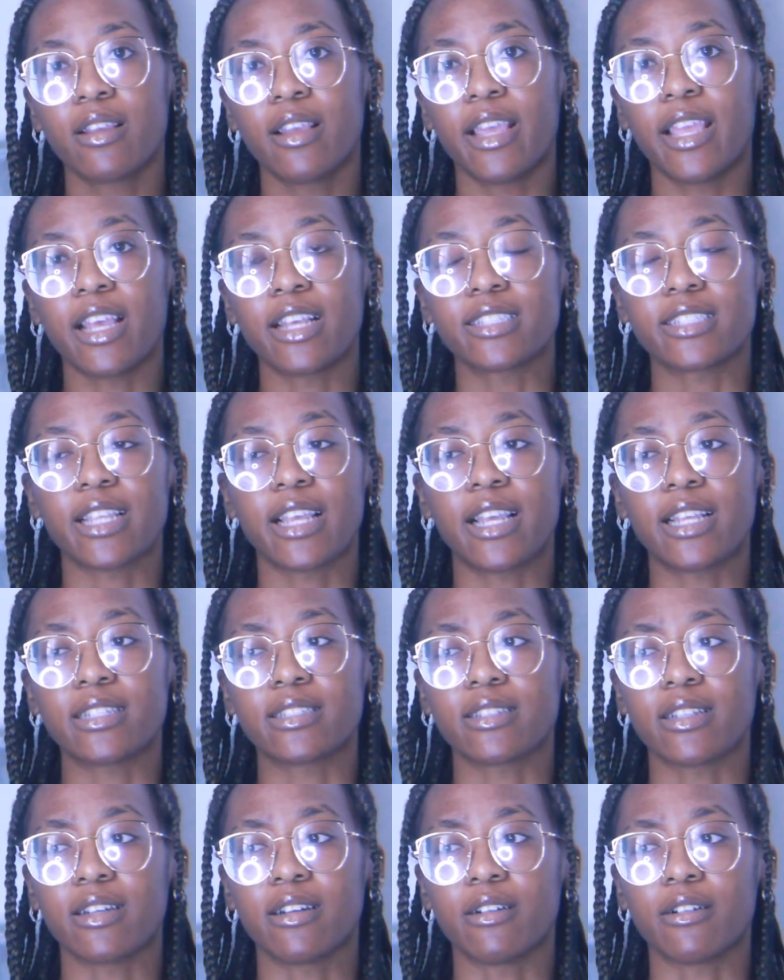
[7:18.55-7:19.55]
It also
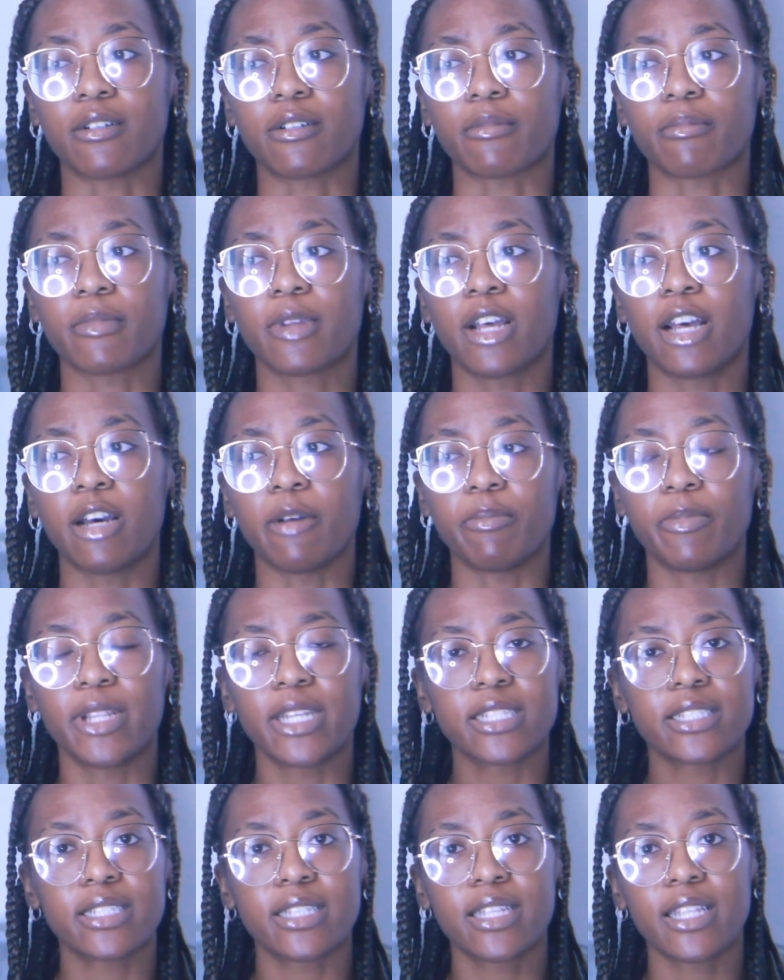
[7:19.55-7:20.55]
has a
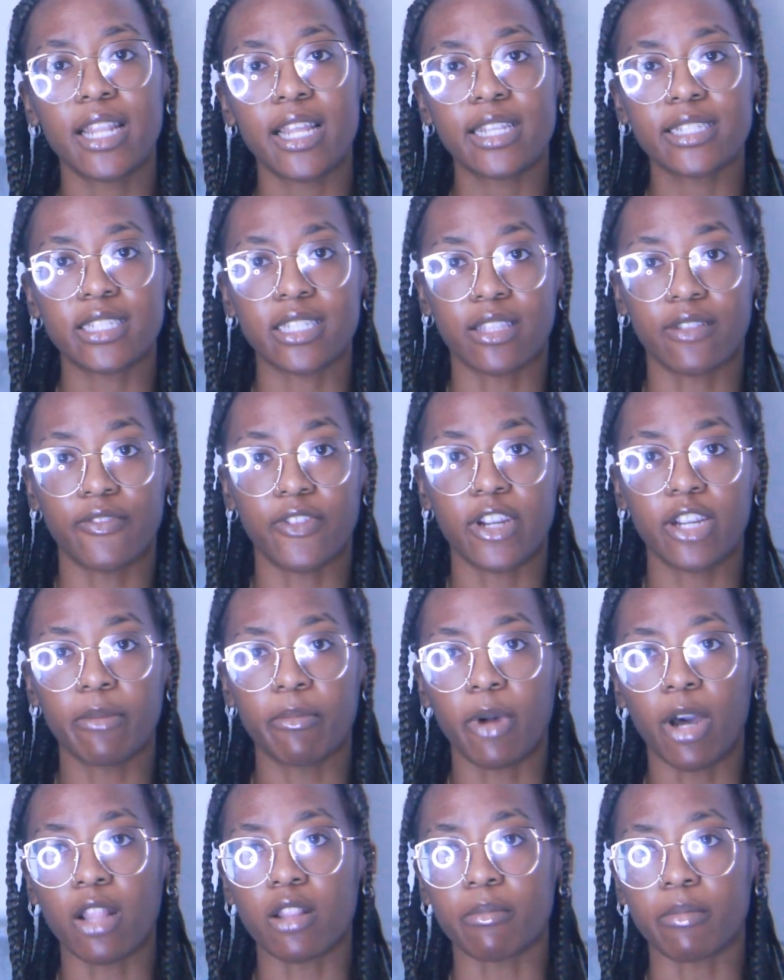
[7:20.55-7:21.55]
plexiglass at the very
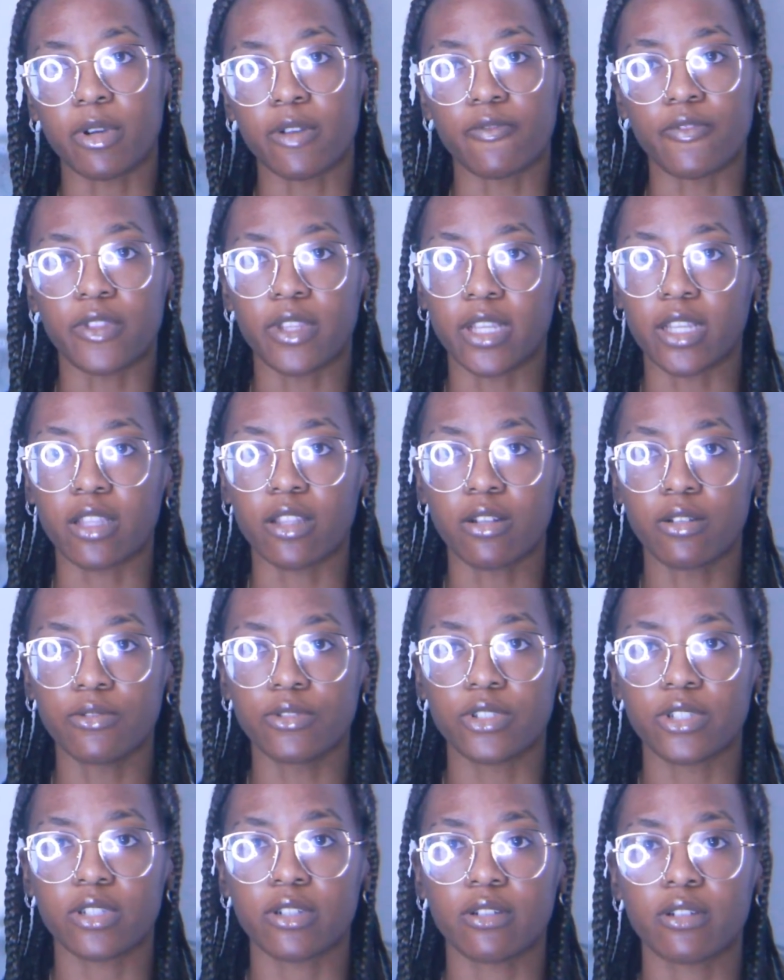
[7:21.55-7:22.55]
bottom of the
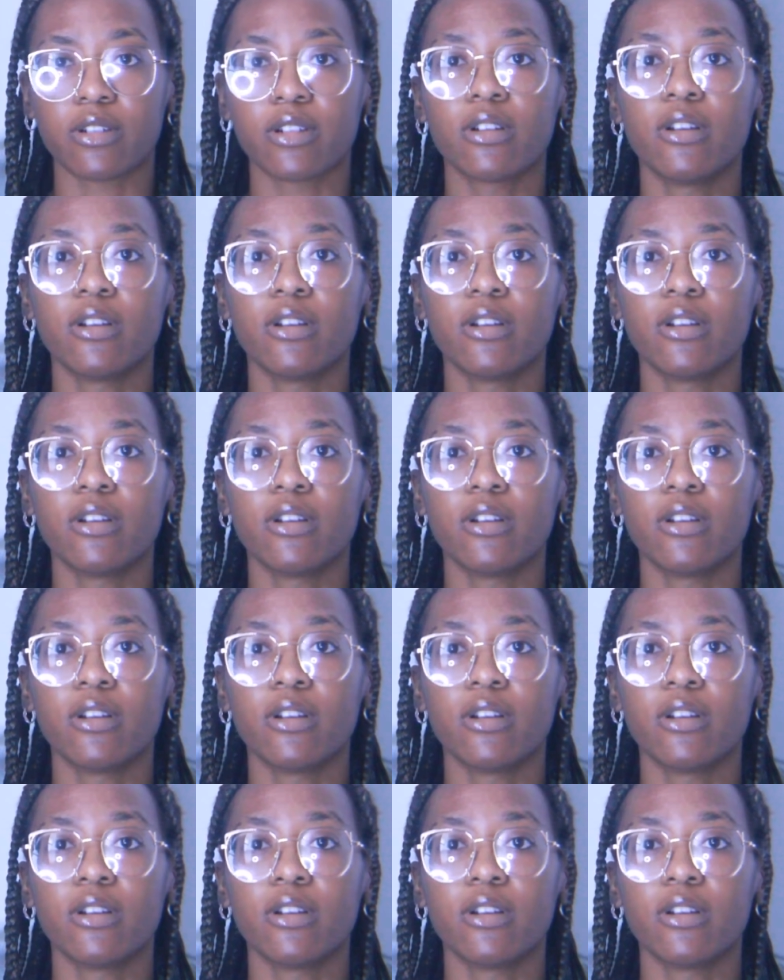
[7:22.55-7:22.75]
enclosure